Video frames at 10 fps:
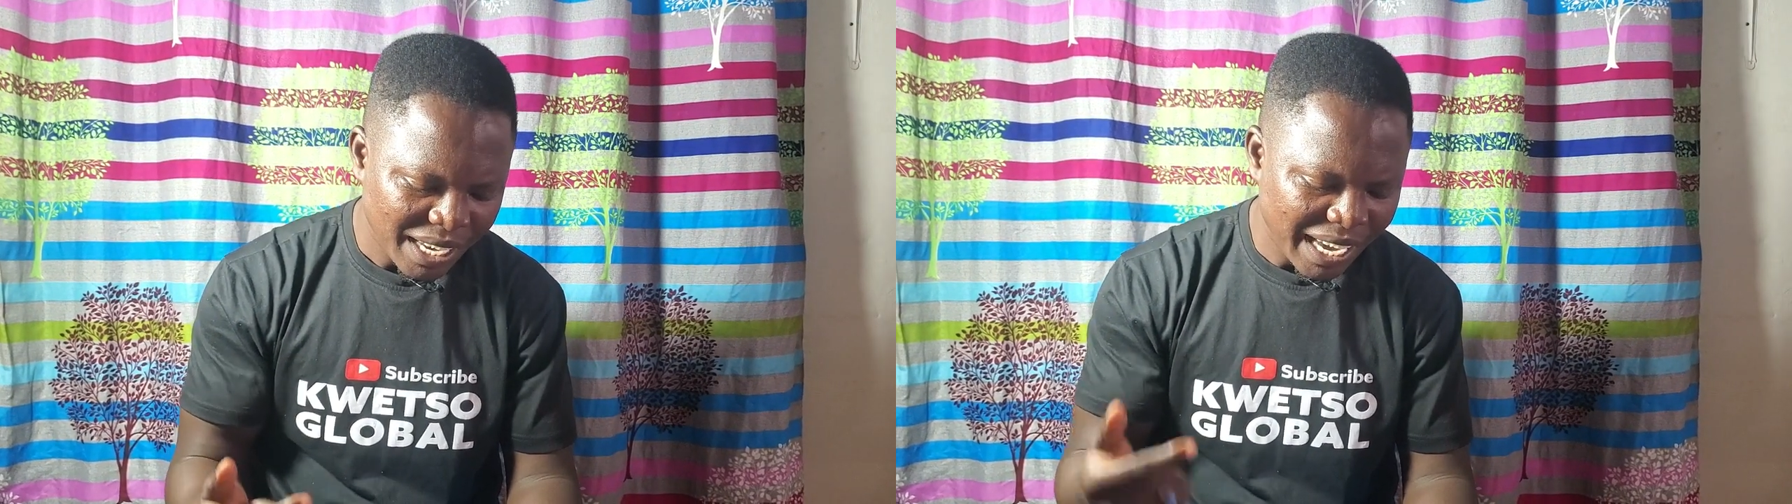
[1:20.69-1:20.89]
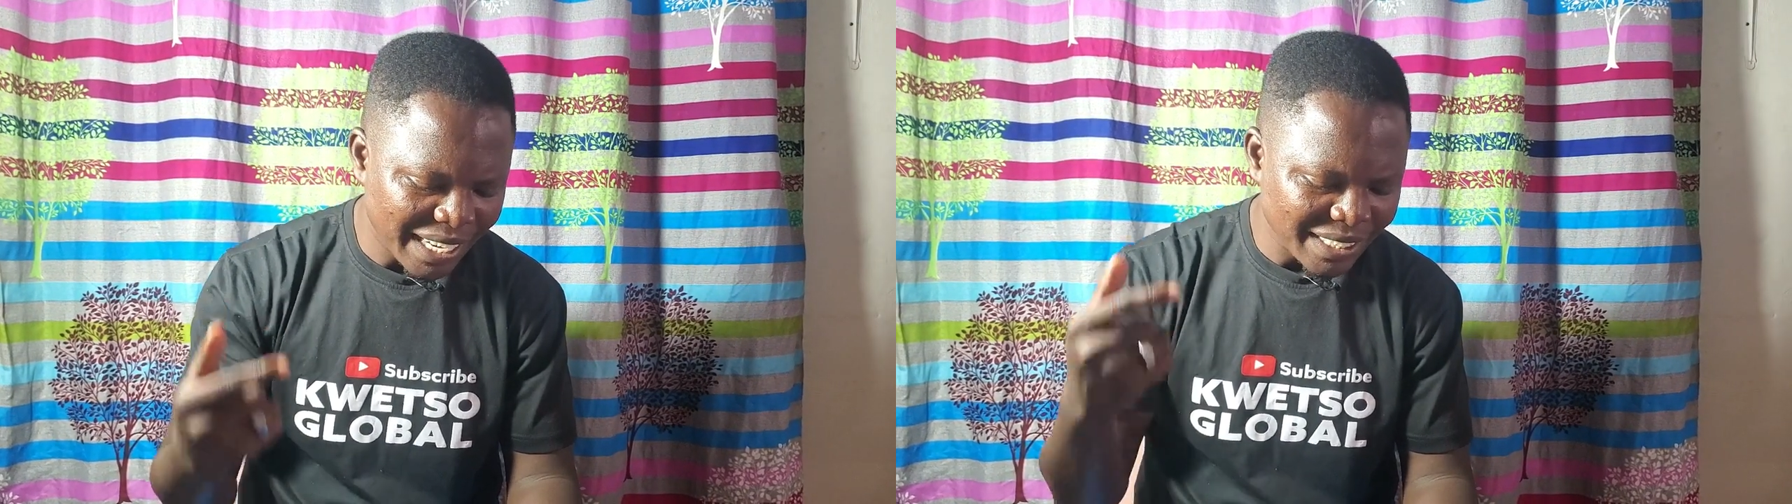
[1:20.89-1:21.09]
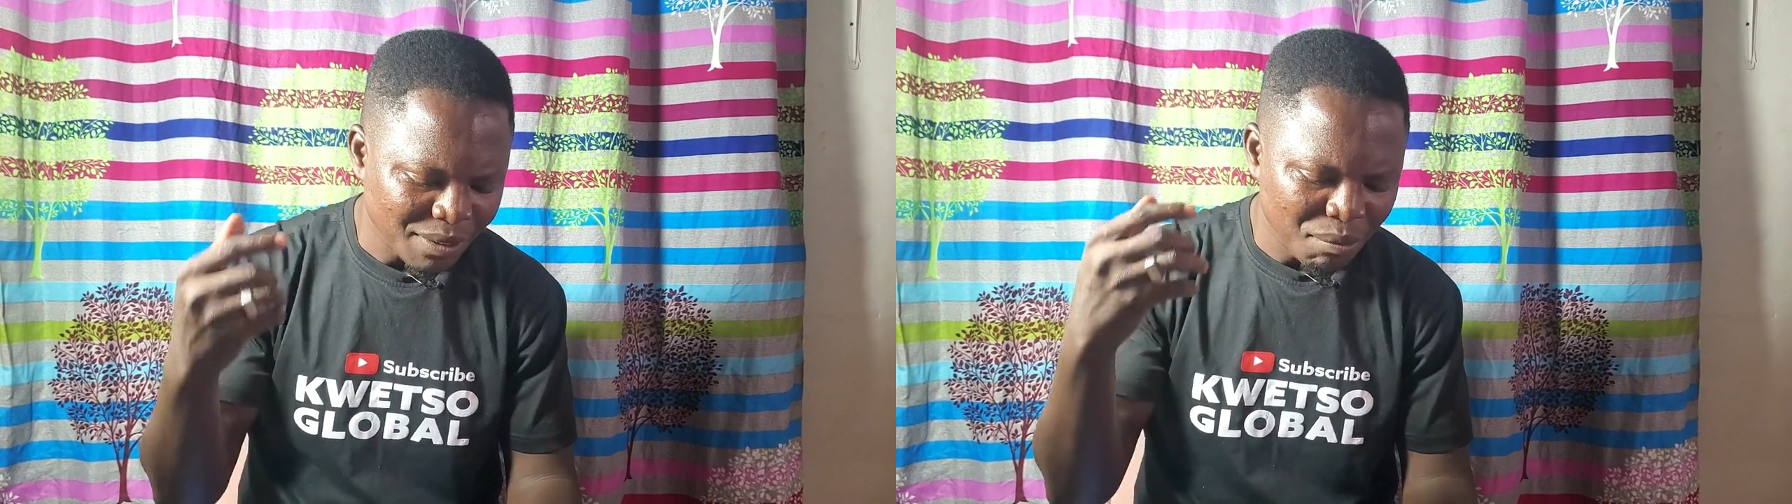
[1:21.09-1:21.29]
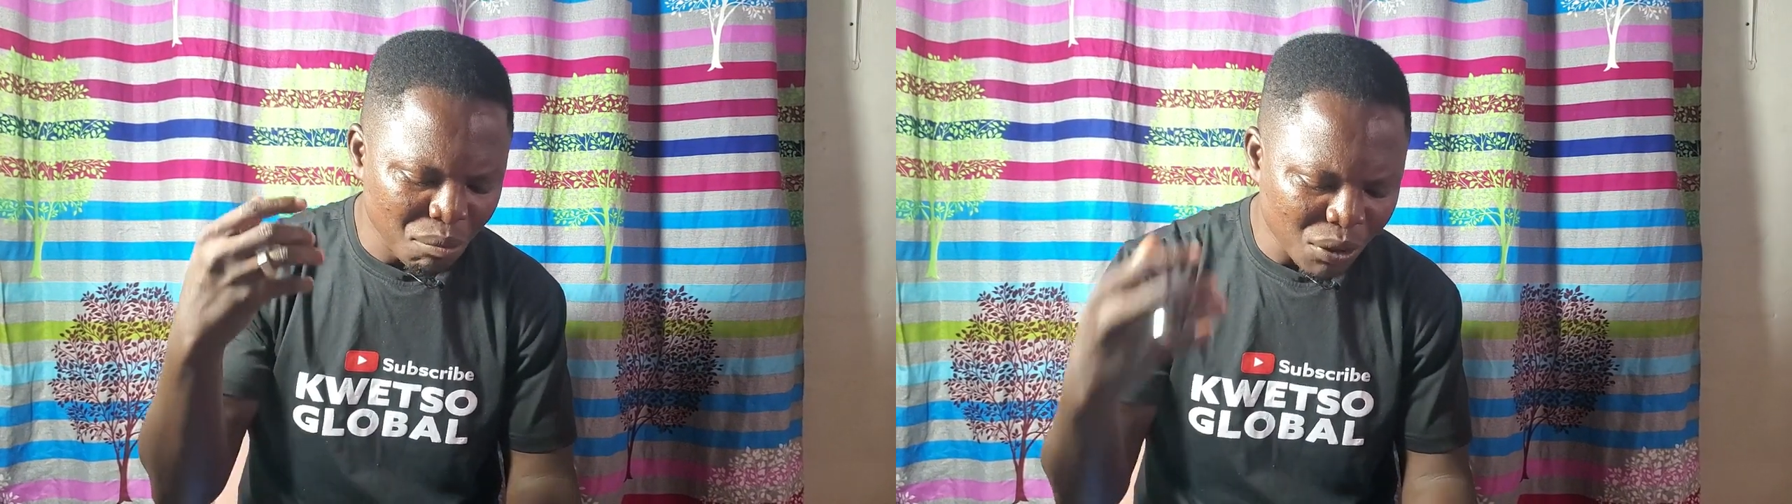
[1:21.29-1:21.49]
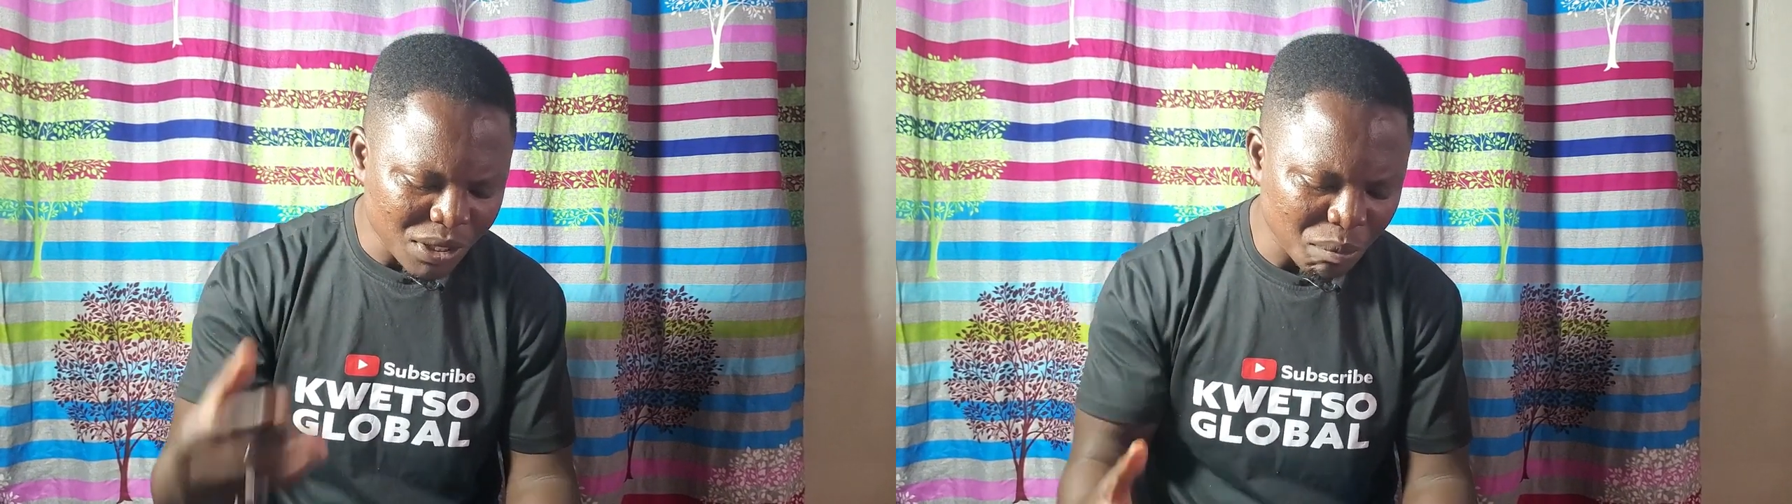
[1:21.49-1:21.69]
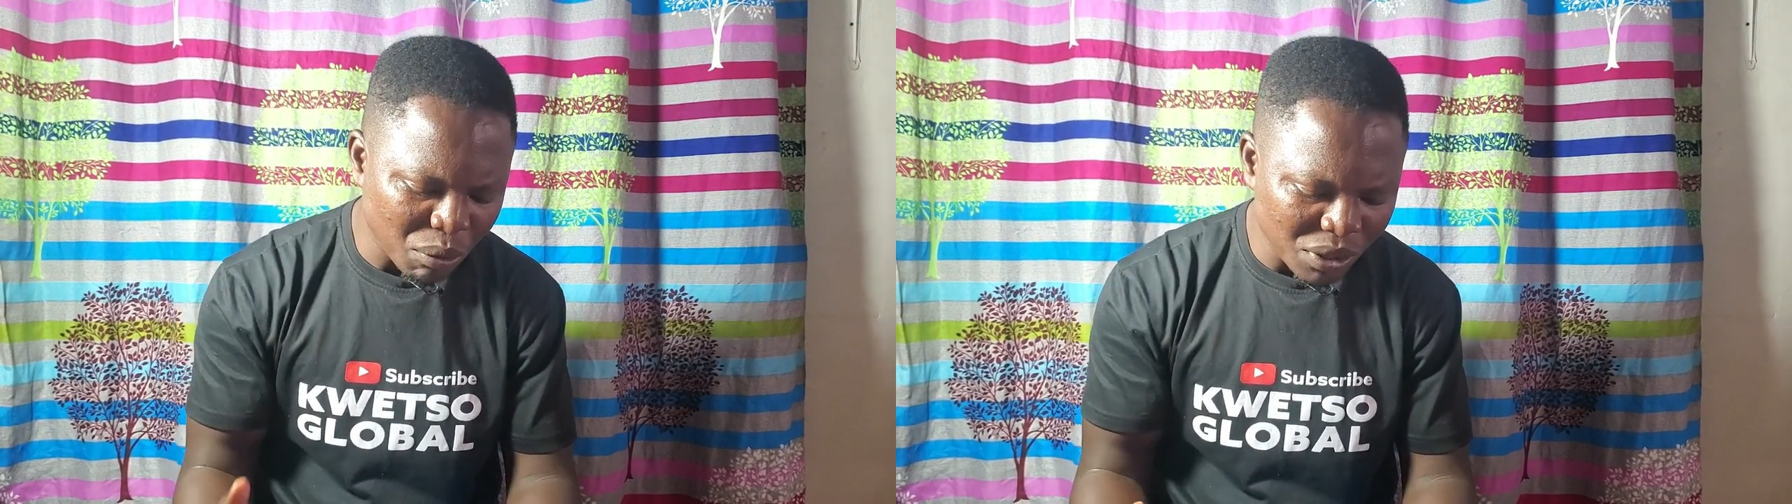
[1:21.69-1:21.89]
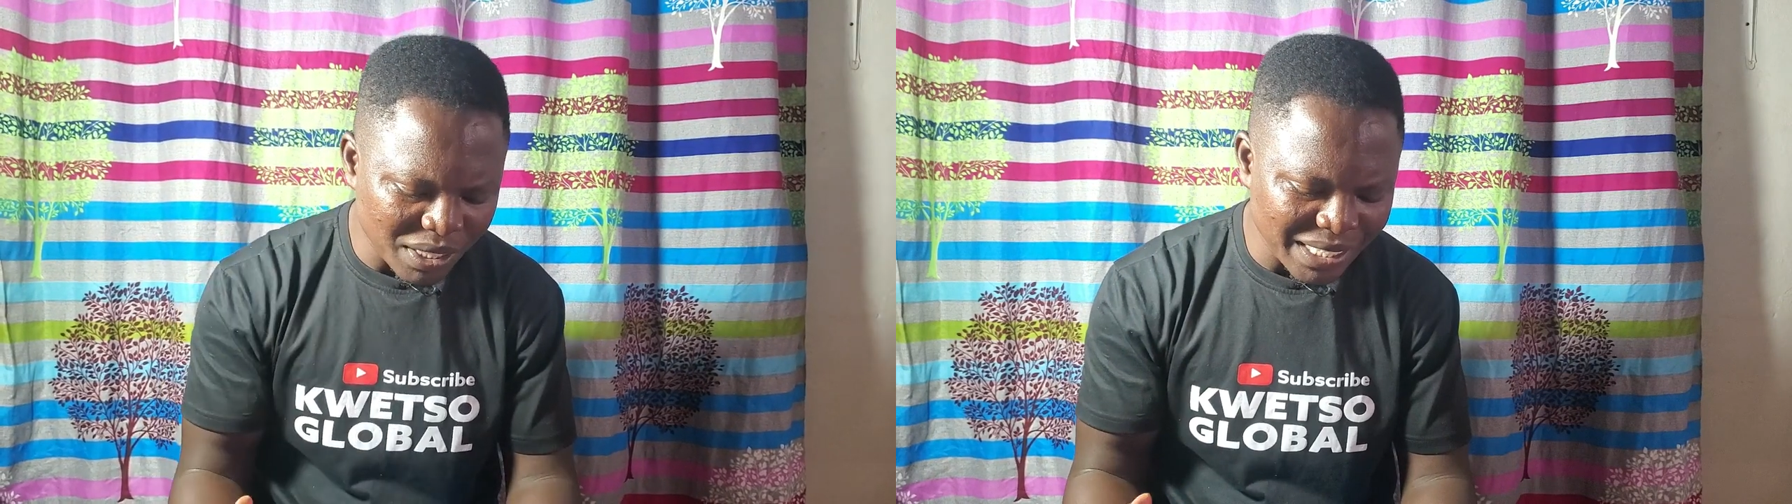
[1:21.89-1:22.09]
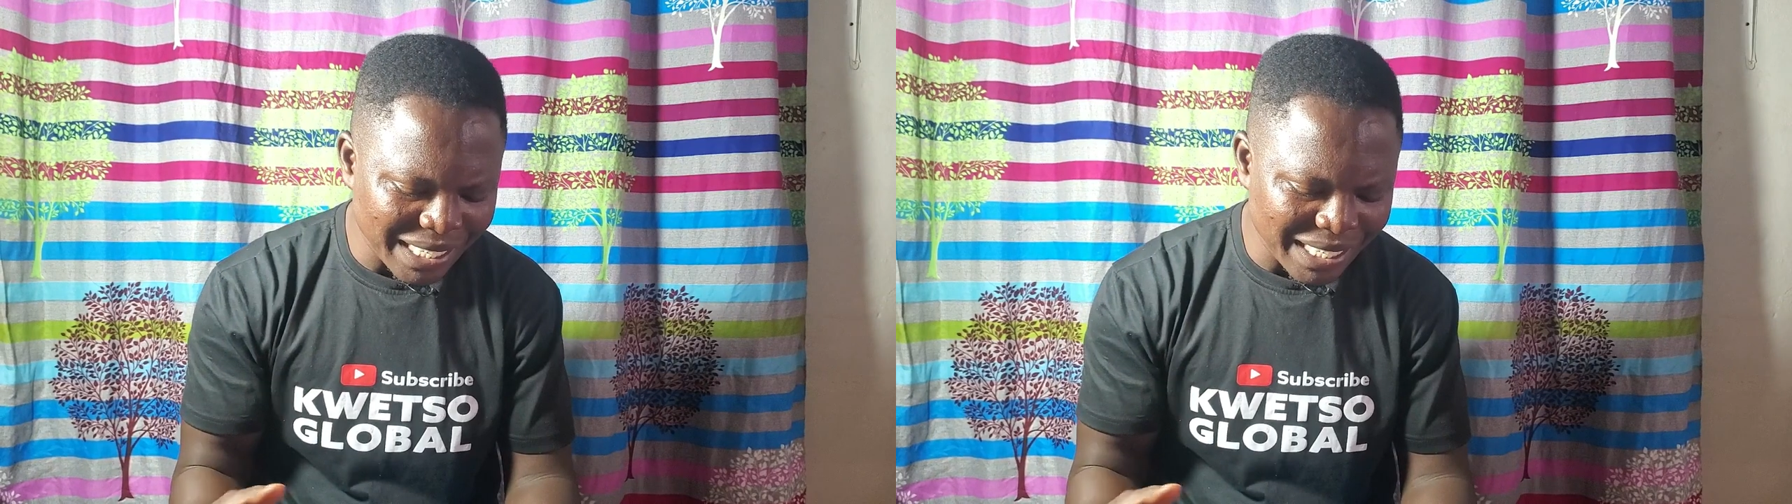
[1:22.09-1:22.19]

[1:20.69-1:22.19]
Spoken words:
and most importantly,